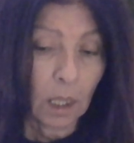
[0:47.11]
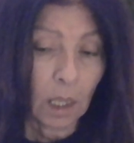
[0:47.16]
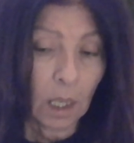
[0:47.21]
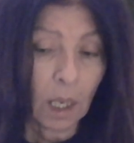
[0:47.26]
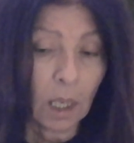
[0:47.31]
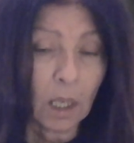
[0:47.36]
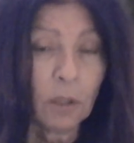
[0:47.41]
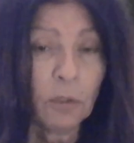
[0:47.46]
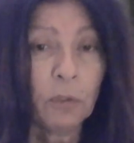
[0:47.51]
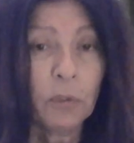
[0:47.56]

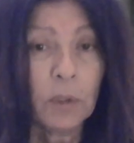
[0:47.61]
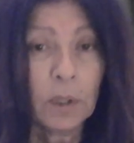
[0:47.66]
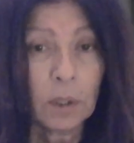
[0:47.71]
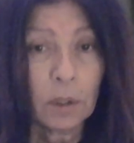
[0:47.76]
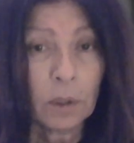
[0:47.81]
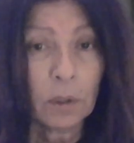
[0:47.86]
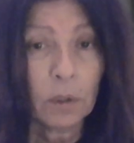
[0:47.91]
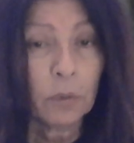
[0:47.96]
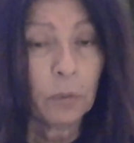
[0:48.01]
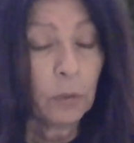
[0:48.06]
I
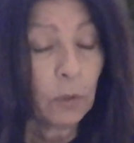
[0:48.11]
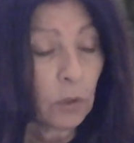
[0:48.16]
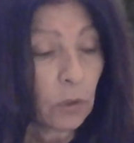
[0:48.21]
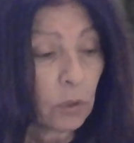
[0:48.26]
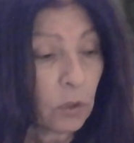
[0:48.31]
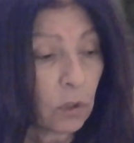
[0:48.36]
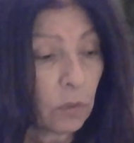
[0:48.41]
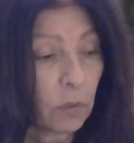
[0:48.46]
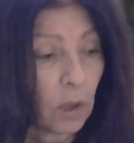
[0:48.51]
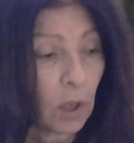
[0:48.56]
feel,
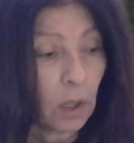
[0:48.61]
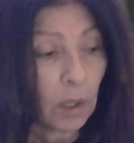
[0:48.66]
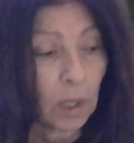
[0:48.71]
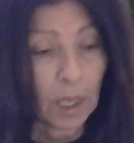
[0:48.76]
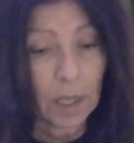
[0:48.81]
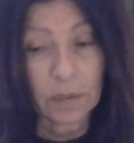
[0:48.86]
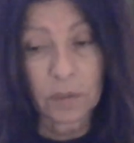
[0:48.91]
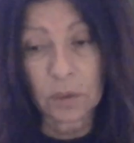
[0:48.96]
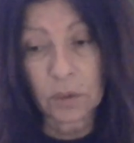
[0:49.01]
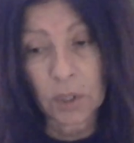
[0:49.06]
first of all,
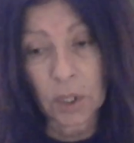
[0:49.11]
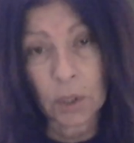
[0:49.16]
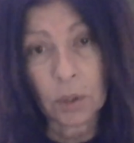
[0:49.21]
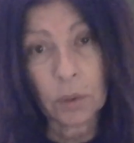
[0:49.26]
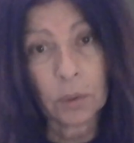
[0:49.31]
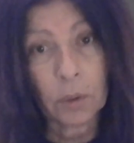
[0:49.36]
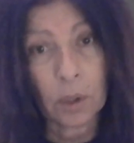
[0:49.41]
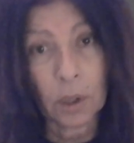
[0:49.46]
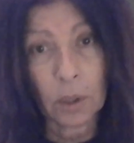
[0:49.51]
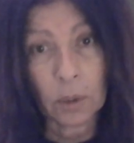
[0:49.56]
as a
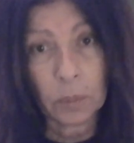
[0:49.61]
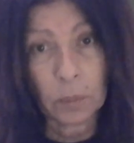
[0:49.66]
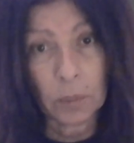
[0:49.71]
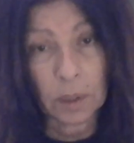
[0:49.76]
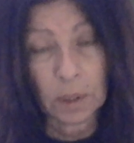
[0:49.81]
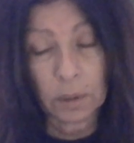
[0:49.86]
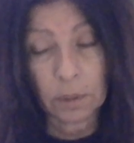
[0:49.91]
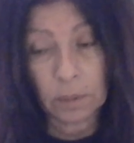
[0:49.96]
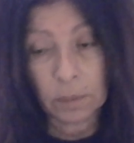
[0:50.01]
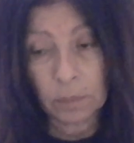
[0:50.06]
tarot card
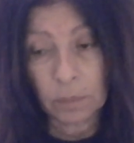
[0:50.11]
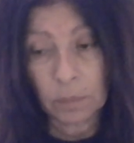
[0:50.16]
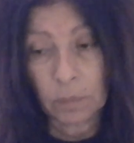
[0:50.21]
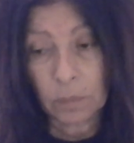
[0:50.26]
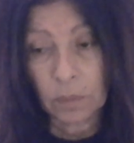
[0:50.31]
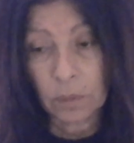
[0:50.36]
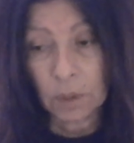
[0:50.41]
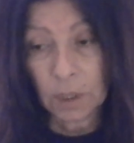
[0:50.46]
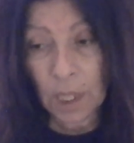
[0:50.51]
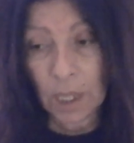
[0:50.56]
reader,
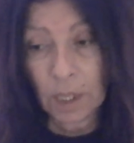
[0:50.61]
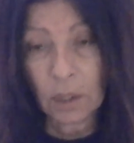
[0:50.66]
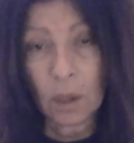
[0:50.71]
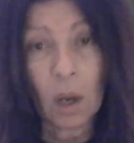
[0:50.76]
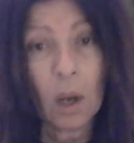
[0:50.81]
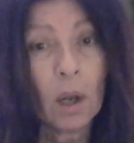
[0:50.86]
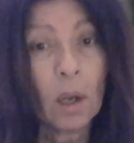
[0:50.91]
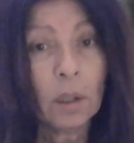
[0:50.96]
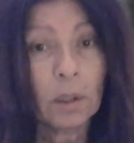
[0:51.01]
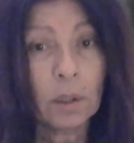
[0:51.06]
that
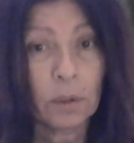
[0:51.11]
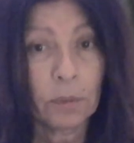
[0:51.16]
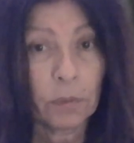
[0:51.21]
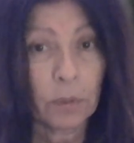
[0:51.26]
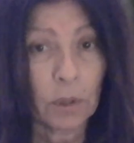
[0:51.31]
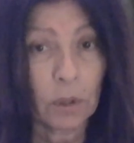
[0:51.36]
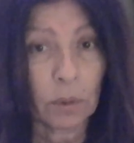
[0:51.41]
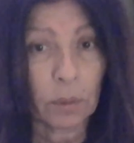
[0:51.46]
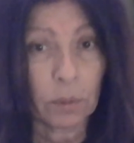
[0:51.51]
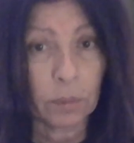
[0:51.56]
all
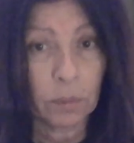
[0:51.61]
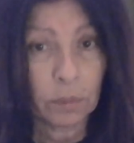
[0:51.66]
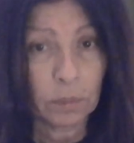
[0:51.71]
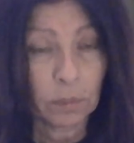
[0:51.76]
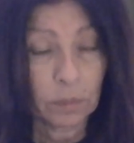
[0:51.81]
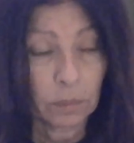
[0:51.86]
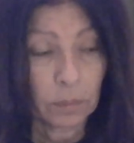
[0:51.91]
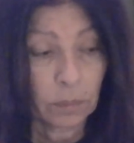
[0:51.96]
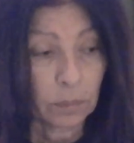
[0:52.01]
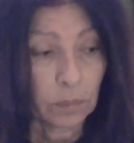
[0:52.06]
of you
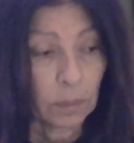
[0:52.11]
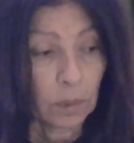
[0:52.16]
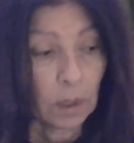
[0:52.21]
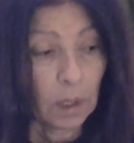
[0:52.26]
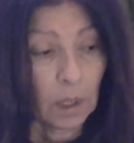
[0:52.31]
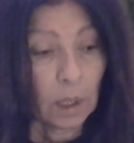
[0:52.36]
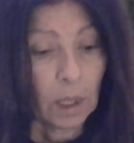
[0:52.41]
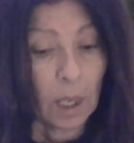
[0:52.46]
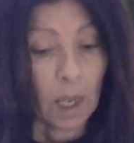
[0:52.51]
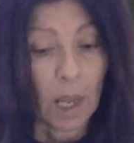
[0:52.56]

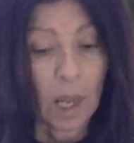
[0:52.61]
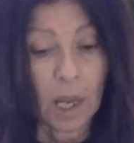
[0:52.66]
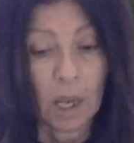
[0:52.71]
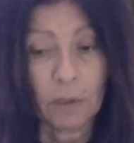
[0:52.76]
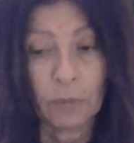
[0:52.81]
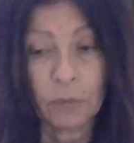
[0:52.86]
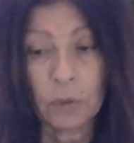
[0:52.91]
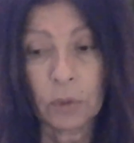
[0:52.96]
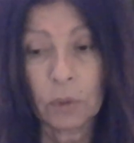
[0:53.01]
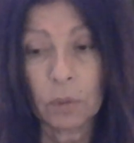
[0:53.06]

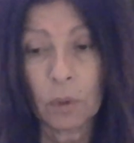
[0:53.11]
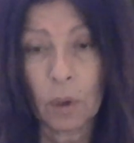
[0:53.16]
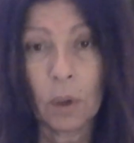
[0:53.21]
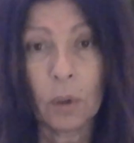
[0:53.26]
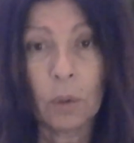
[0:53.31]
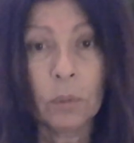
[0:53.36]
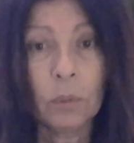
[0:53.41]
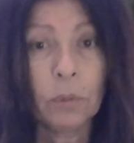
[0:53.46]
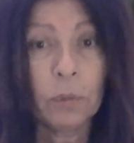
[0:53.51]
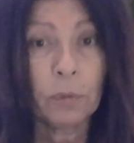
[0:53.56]
have your
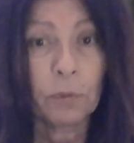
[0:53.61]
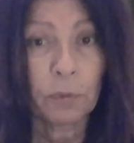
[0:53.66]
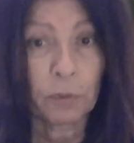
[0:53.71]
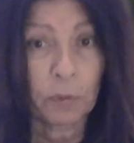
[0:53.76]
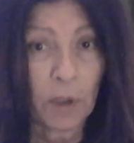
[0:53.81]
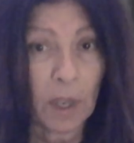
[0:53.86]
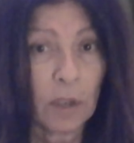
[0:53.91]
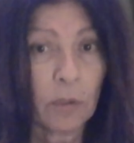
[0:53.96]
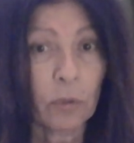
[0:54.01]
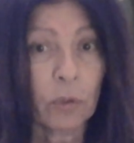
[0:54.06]
own
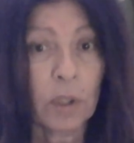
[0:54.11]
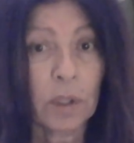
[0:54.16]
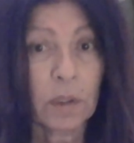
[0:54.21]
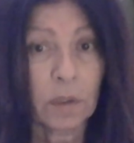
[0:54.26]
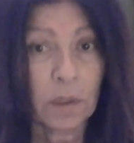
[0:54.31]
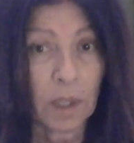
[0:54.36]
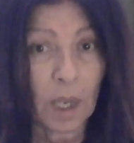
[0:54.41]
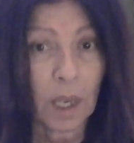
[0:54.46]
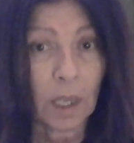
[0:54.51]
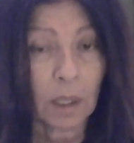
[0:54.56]

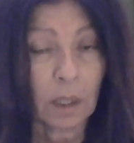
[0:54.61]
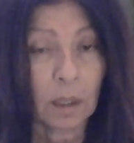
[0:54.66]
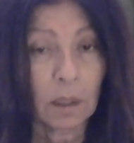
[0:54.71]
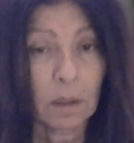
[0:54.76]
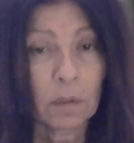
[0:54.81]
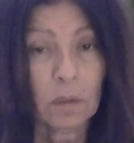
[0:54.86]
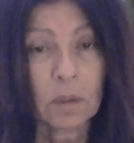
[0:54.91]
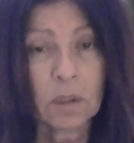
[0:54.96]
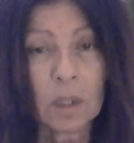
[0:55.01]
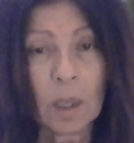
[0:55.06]
favorite deck.
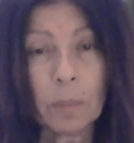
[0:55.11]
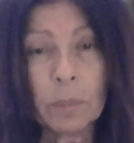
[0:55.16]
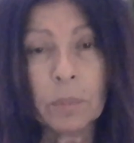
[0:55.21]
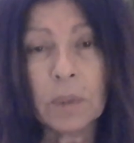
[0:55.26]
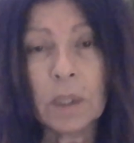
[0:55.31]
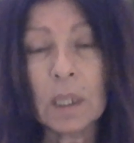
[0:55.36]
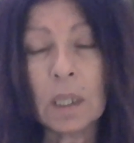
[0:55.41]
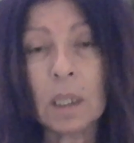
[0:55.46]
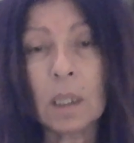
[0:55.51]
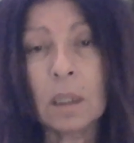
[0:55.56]

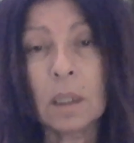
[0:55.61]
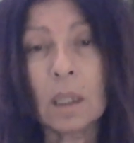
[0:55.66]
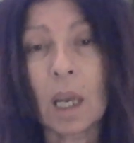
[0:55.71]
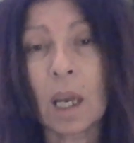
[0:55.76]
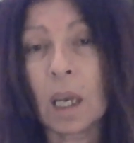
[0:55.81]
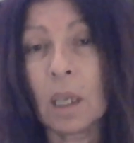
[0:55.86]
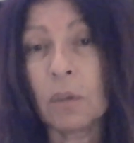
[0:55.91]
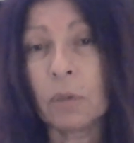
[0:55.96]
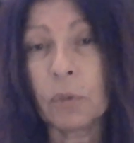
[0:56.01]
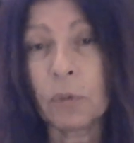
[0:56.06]
Something
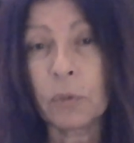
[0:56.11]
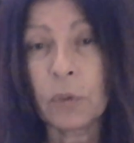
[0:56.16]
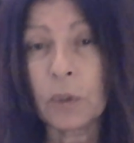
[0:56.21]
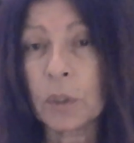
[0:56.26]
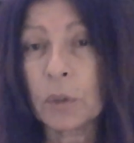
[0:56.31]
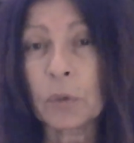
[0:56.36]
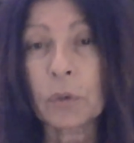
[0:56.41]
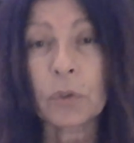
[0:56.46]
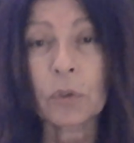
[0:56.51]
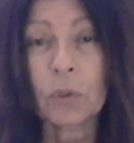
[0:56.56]
that
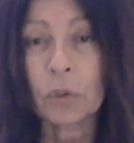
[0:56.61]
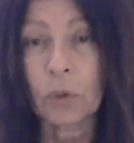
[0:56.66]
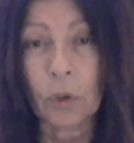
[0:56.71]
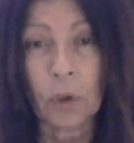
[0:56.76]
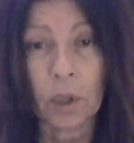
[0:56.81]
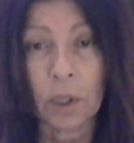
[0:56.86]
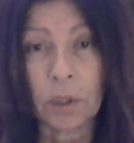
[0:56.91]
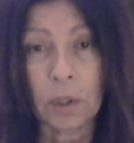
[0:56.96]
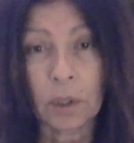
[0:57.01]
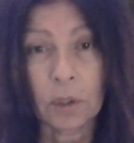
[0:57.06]
feels
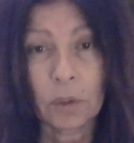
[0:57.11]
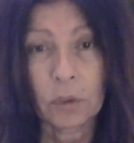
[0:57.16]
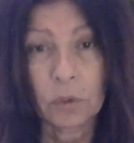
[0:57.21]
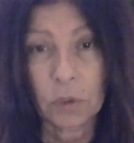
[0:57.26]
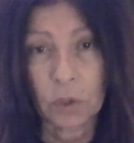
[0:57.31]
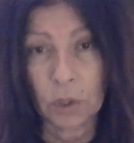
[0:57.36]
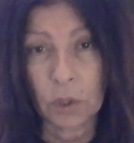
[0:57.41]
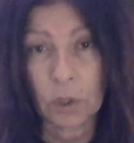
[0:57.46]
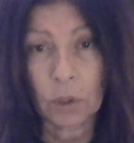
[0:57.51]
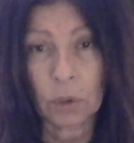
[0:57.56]
good
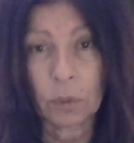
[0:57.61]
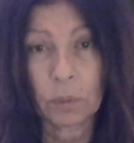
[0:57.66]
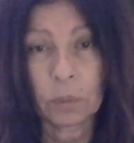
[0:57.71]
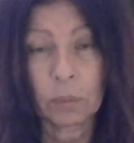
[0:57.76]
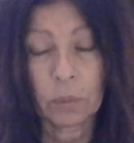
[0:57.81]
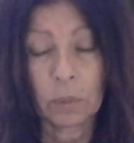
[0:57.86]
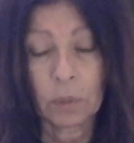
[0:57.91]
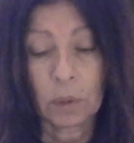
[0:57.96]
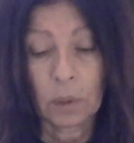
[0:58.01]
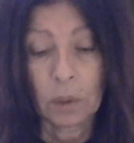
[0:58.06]
to you.
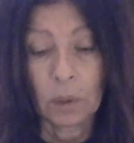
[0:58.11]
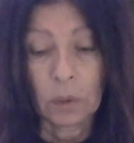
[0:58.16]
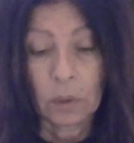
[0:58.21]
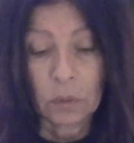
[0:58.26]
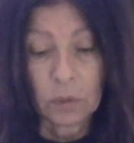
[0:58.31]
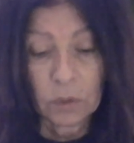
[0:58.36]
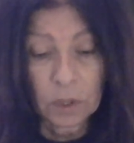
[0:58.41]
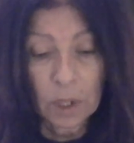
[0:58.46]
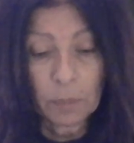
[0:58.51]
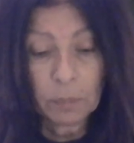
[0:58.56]

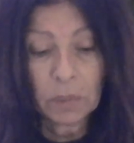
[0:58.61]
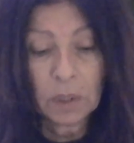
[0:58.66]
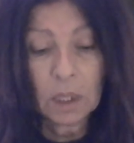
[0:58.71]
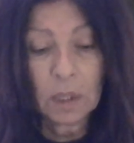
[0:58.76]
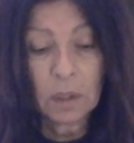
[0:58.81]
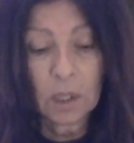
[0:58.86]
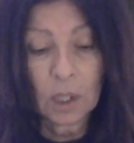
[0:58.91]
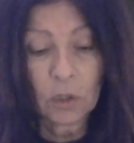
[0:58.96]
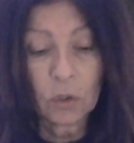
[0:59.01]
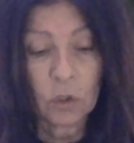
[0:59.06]

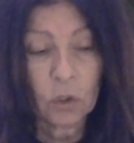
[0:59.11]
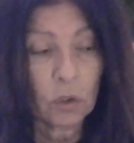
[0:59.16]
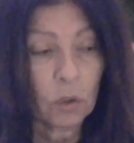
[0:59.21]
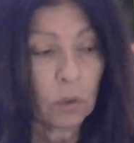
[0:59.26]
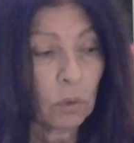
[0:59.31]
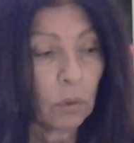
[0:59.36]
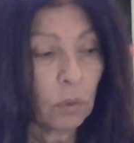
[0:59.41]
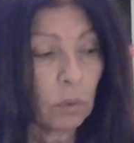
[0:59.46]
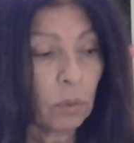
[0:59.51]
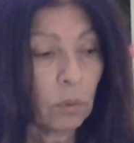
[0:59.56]
Something that
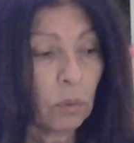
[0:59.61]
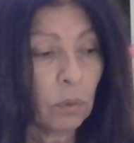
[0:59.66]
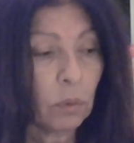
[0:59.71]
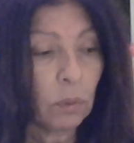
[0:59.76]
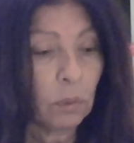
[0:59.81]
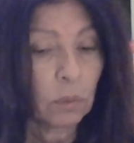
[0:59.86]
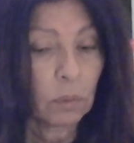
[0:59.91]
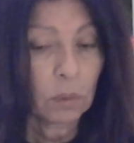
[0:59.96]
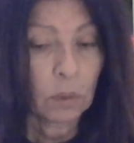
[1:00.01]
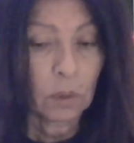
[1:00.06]
you